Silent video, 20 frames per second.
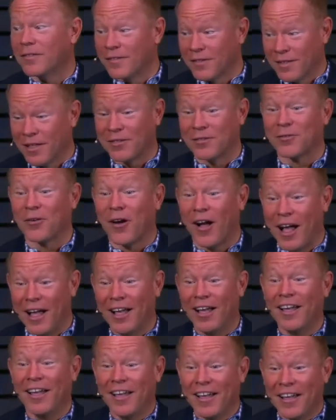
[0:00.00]
That's,
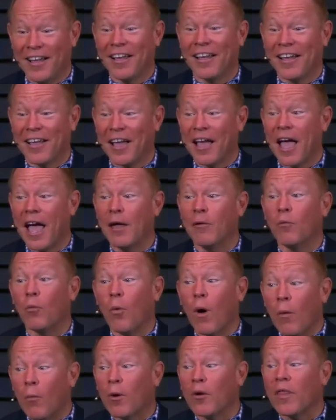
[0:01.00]
and
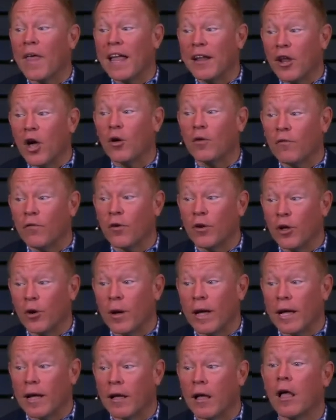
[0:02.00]
what were they known for
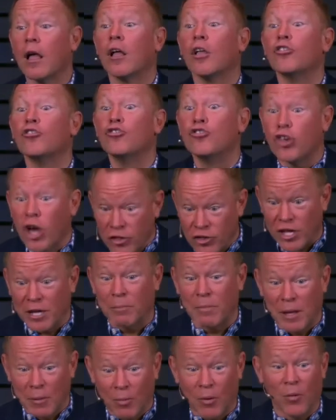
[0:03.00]
doing?
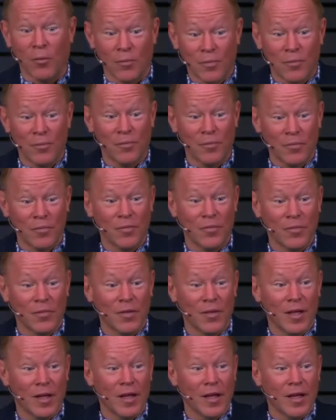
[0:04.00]
Judging people.
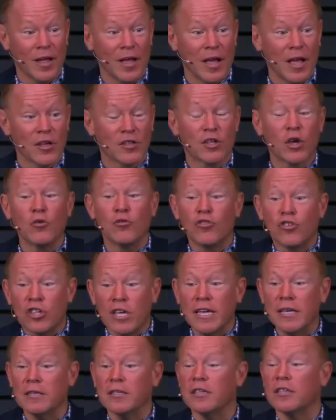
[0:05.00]
So
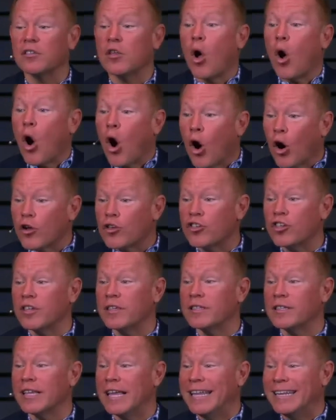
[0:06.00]
Jesus'
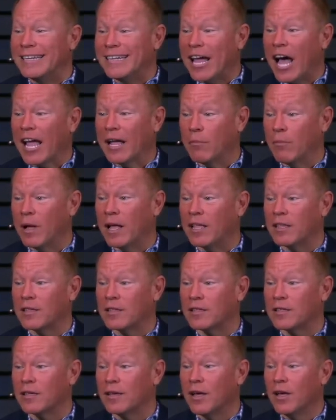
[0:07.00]
harshest
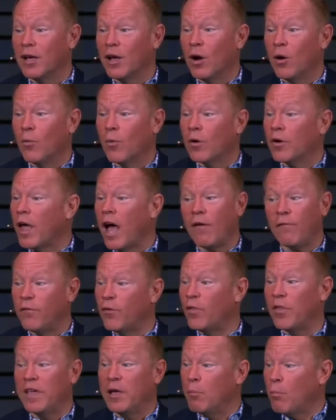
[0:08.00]
indictments were not
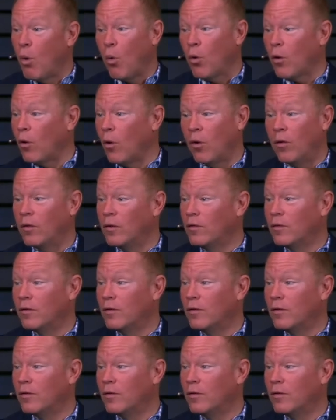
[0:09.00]
for the immoral.